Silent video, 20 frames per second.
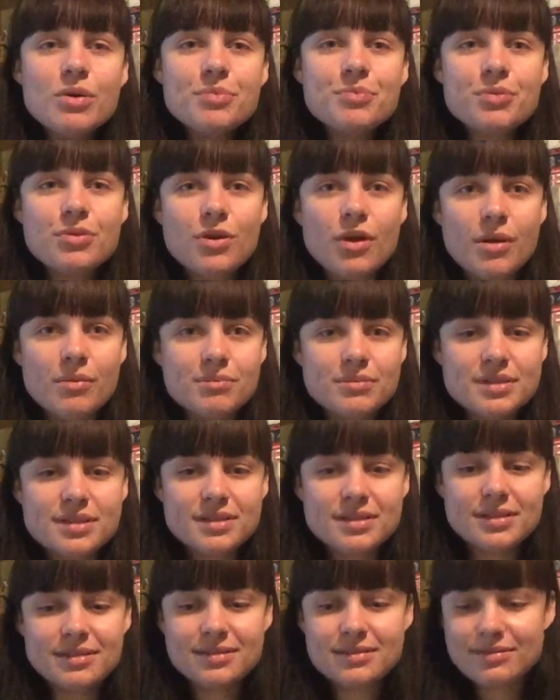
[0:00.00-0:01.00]

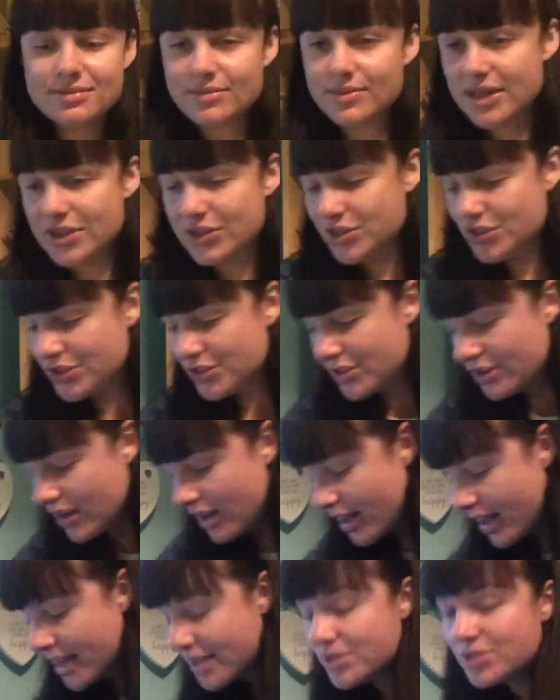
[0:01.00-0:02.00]
prompt, which
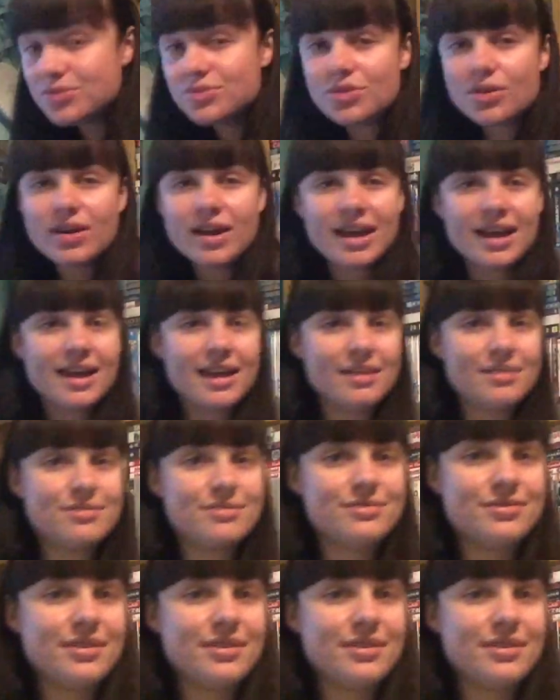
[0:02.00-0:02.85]
I do not have